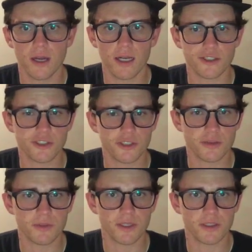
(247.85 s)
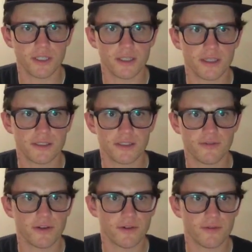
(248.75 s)
I should be a lead. Let's see if
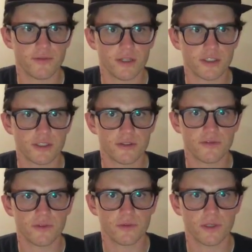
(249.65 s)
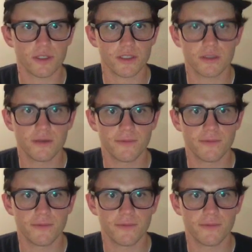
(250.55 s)
I refresh it, if it works.